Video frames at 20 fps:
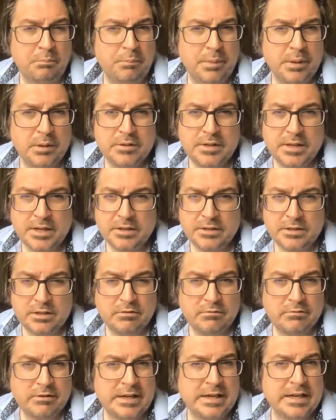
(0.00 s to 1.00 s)
building a
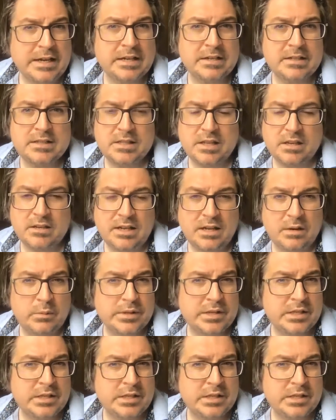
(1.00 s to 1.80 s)
degree and studying with